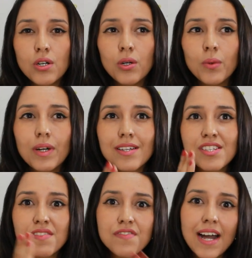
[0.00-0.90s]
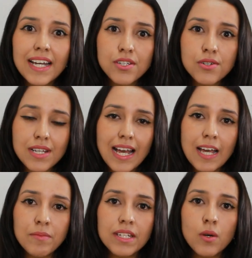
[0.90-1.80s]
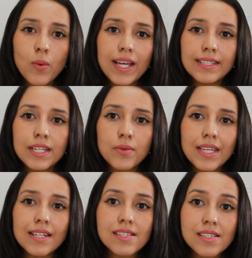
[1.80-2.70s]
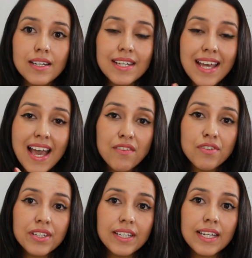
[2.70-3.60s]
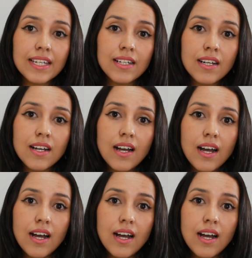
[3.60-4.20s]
So divide your time in a way that you can study everything